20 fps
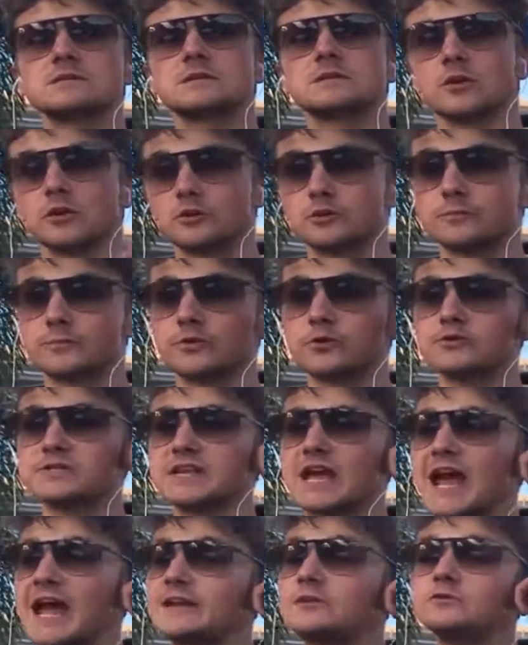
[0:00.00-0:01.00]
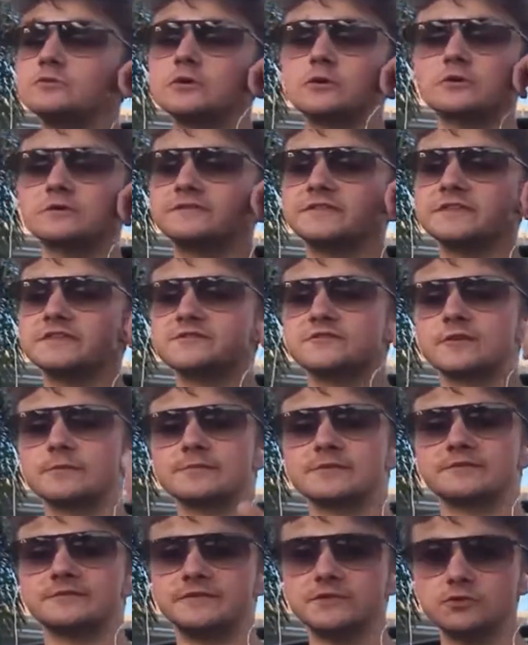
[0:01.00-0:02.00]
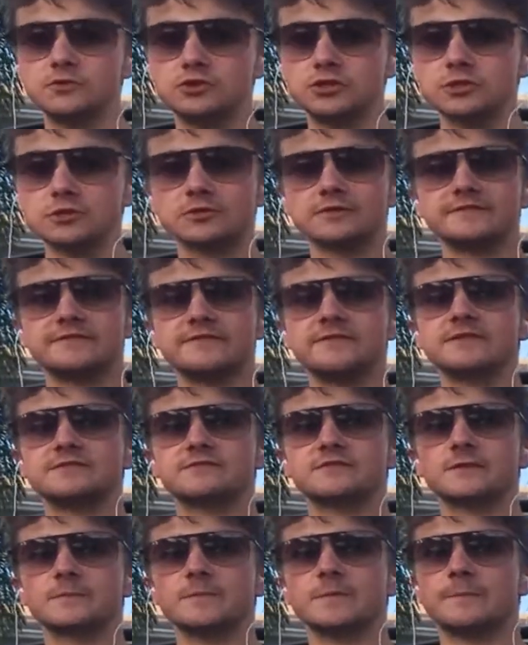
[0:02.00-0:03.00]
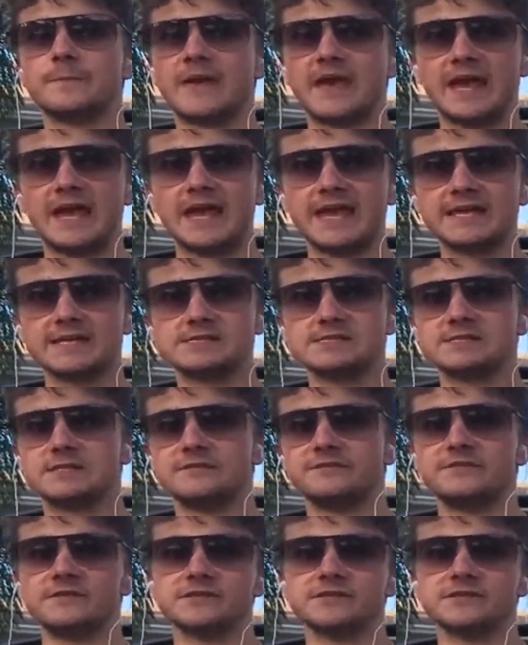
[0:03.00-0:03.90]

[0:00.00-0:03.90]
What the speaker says: Colonel Bruce, I don't know if he's from the future, if he's from the past, if